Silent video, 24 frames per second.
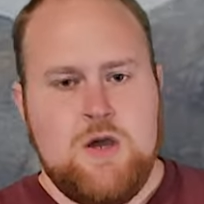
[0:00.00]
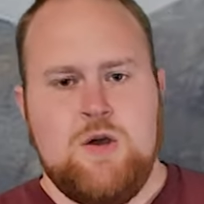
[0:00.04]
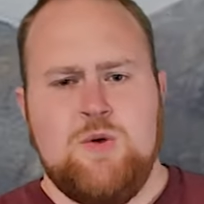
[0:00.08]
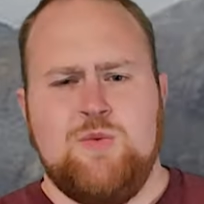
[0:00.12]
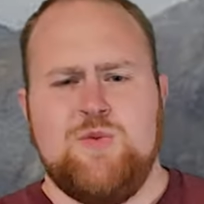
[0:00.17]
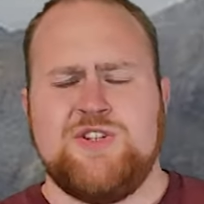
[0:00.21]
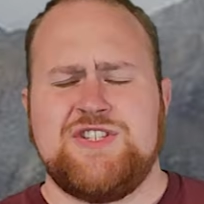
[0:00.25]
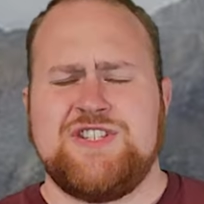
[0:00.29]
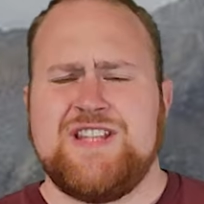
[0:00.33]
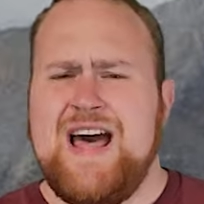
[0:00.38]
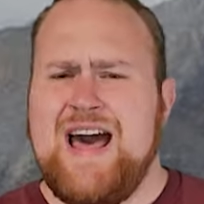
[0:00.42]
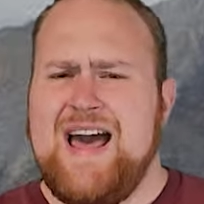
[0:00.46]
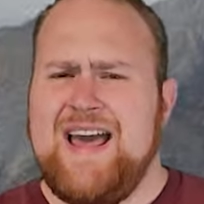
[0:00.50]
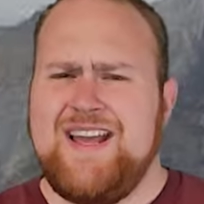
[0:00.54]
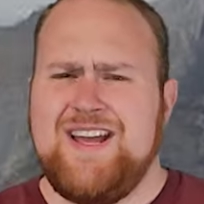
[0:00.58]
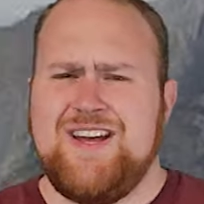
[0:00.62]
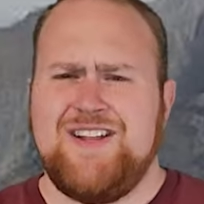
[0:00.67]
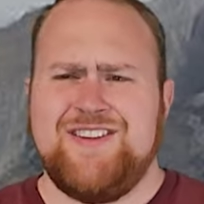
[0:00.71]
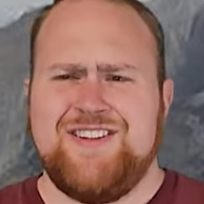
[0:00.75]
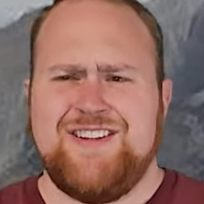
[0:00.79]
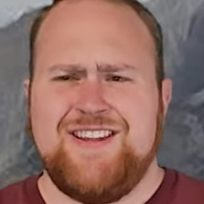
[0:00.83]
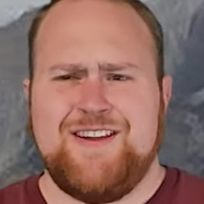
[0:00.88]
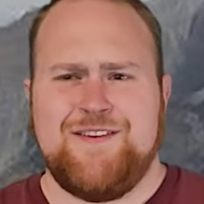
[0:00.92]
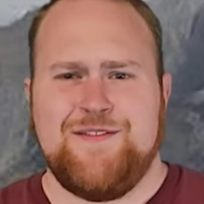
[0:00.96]
Which the eye
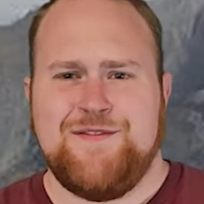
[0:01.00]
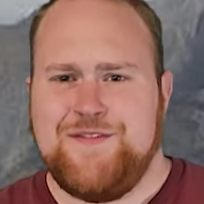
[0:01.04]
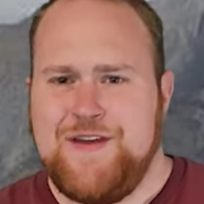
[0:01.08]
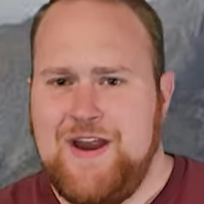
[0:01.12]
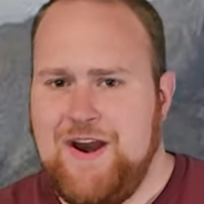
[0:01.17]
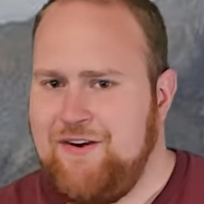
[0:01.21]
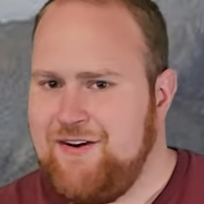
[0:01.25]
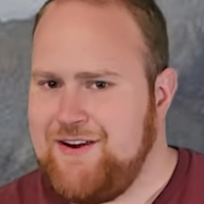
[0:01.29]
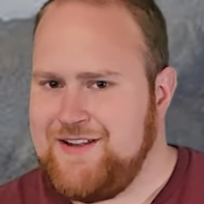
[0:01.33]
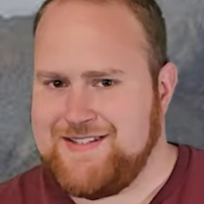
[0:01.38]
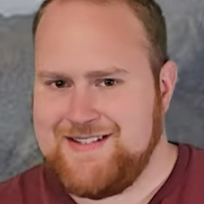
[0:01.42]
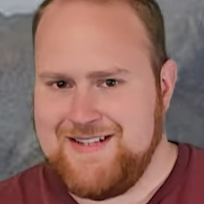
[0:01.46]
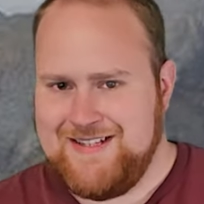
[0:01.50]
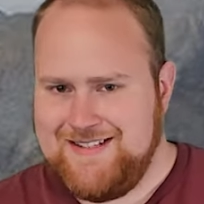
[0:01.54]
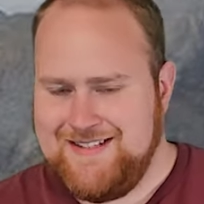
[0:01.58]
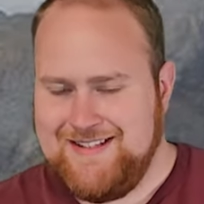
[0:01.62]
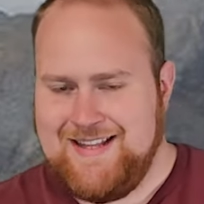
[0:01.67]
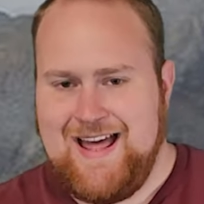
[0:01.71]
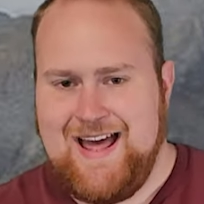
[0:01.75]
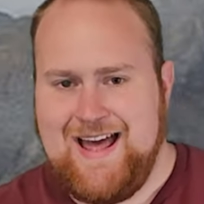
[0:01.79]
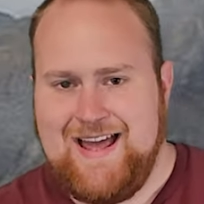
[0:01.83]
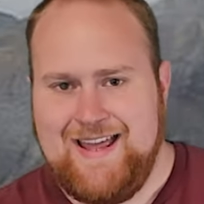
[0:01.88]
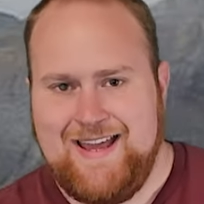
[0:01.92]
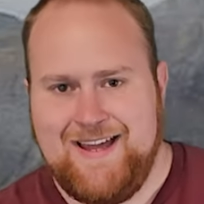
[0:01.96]
color like varies a
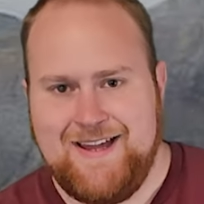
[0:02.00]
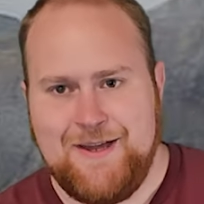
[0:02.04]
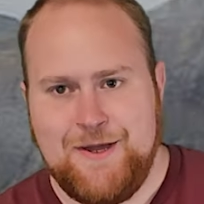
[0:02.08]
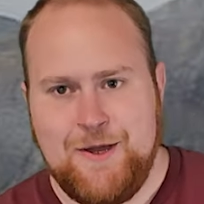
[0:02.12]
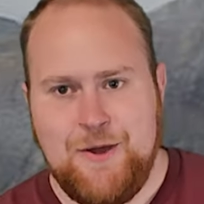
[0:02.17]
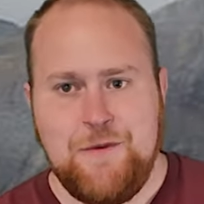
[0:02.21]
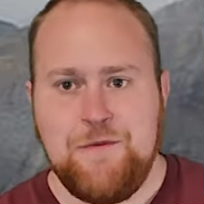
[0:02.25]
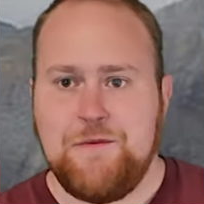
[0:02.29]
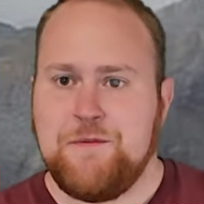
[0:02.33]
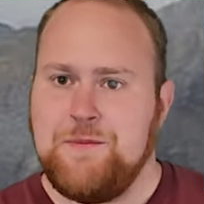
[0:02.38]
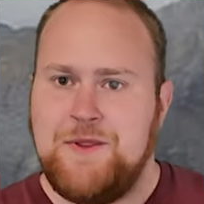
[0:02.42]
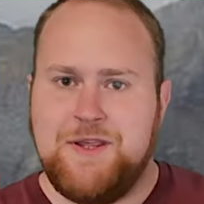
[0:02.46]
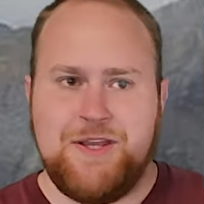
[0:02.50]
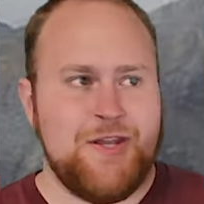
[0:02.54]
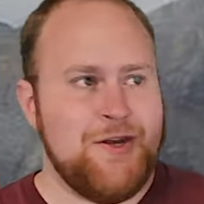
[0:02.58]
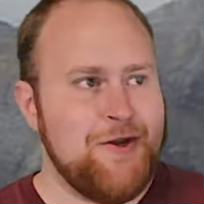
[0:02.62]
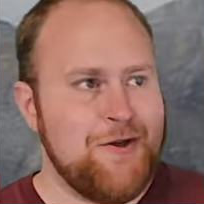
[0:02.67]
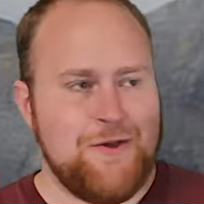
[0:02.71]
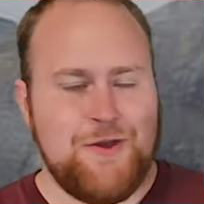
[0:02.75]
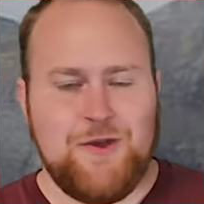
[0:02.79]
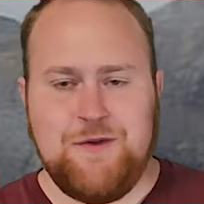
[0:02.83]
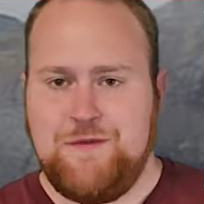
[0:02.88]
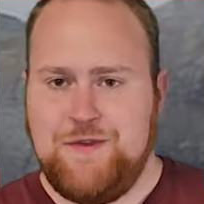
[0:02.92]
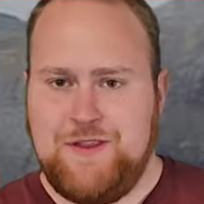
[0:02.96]
lot. It can go from like, you know,
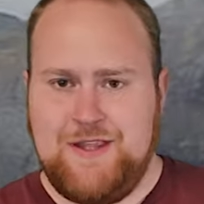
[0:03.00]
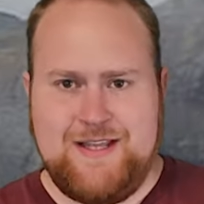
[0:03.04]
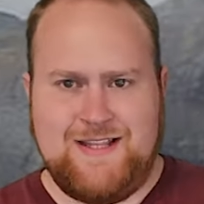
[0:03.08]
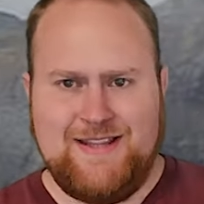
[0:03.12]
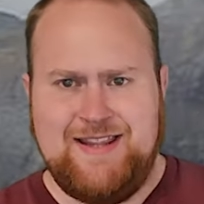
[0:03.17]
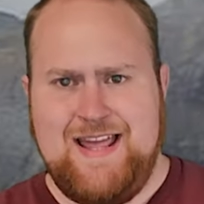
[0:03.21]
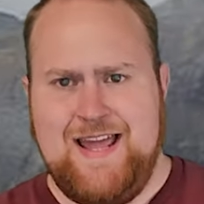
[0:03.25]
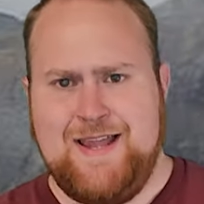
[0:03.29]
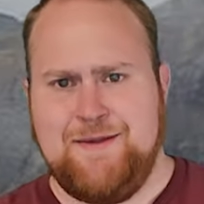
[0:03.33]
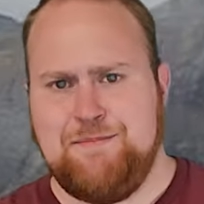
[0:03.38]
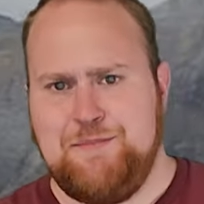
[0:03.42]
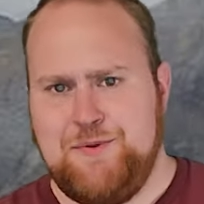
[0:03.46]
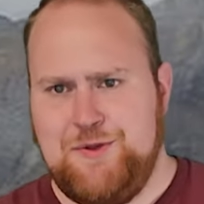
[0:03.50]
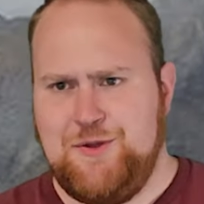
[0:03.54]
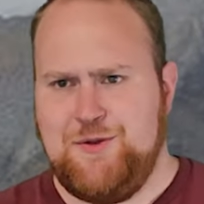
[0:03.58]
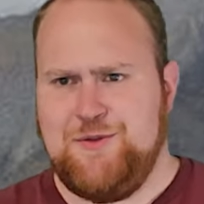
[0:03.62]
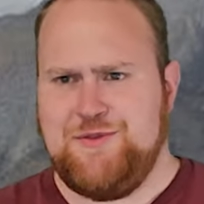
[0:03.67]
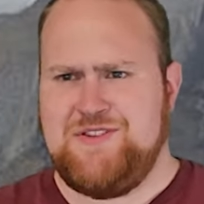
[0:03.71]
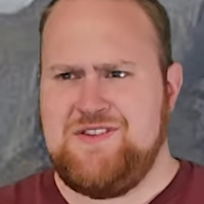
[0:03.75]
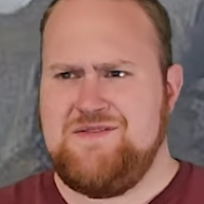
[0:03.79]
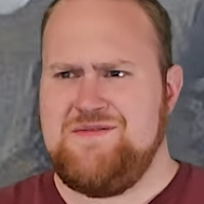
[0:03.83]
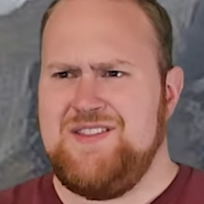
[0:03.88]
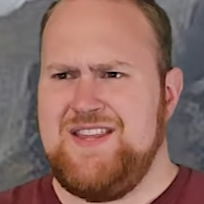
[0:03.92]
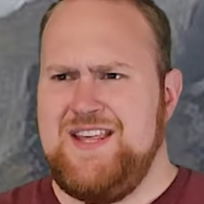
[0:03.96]
you have like light blues,
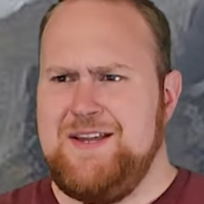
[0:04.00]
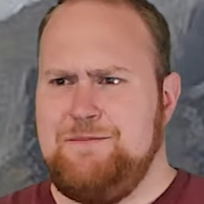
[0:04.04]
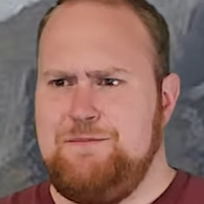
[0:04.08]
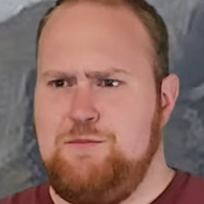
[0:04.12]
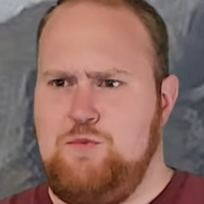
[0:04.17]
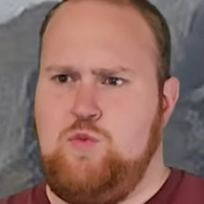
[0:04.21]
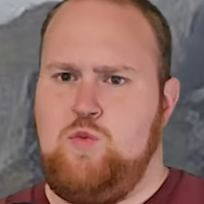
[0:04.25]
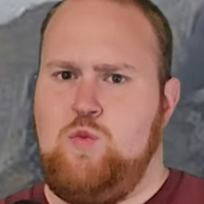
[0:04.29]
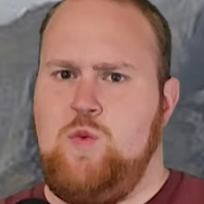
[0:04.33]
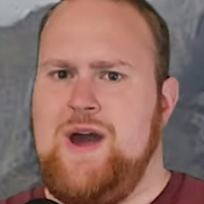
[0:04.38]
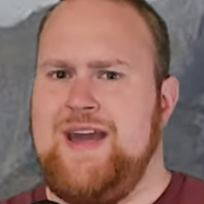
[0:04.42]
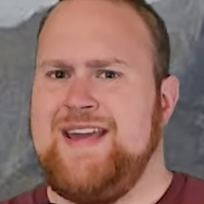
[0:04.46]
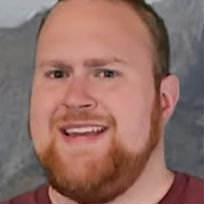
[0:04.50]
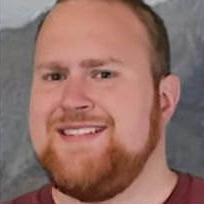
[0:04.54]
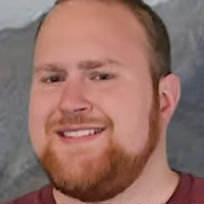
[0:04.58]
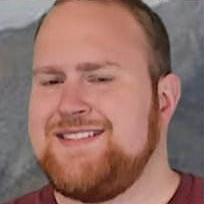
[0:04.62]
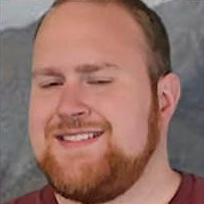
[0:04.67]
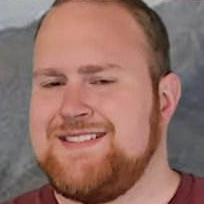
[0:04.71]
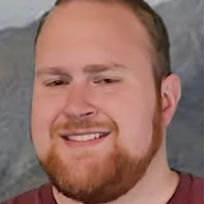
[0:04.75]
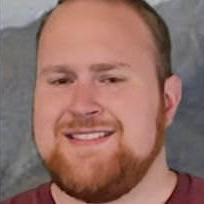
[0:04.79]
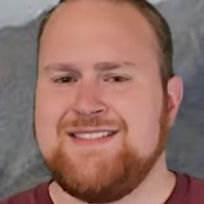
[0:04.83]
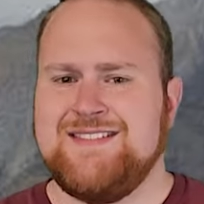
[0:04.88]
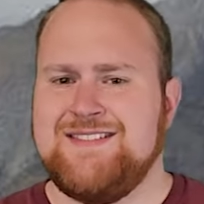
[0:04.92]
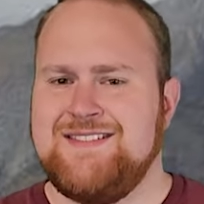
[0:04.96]
even like
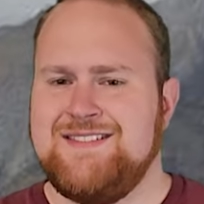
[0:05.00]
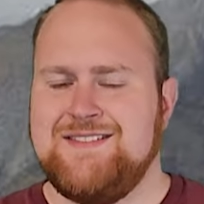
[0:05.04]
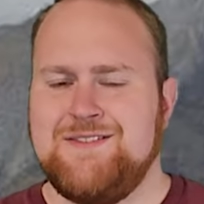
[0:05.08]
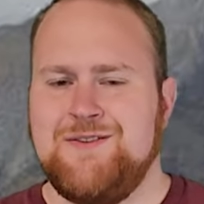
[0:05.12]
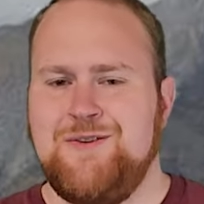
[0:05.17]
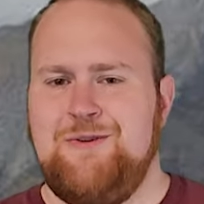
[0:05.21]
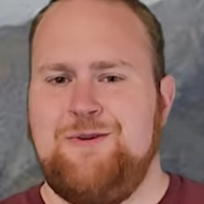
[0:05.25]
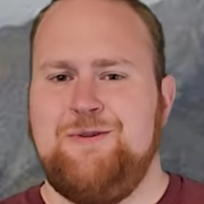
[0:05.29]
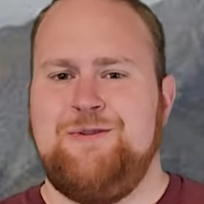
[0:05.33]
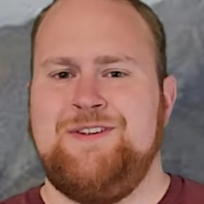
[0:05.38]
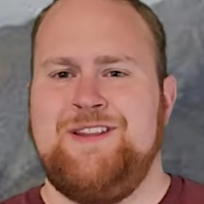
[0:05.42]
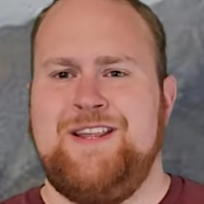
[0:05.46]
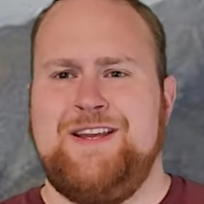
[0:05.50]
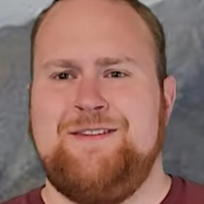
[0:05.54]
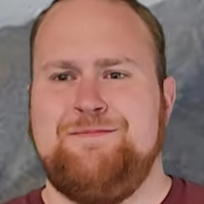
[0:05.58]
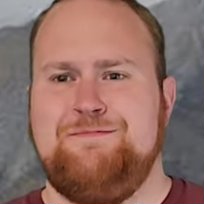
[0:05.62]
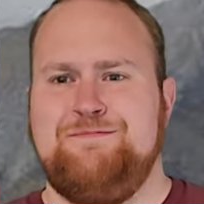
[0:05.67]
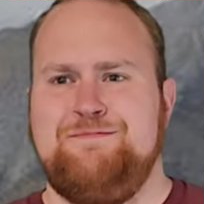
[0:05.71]
whites or like